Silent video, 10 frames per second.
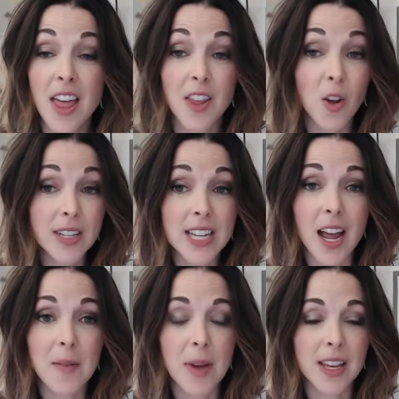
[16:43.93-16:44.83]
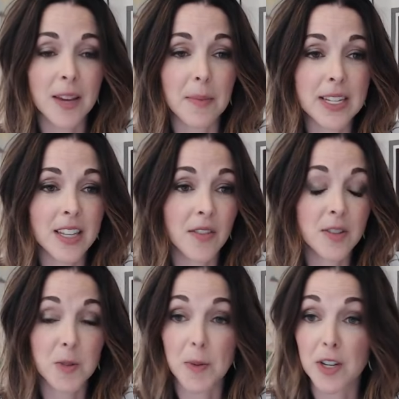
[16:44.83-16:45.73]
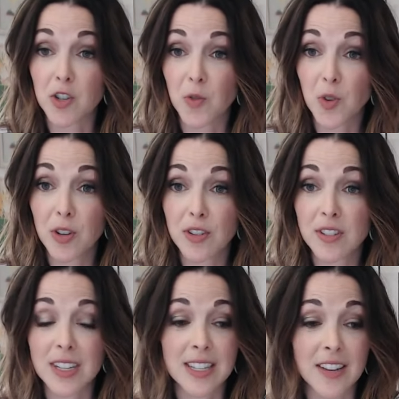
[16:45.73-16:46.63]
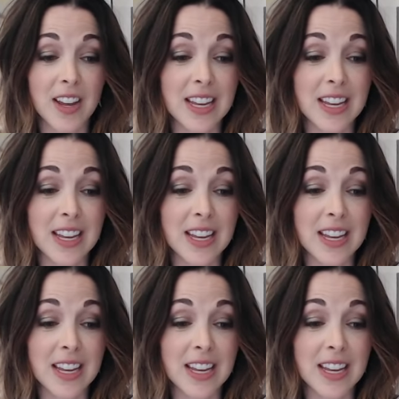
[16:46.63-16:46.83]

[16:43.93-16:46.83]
The only time I get myself some special rulers is if I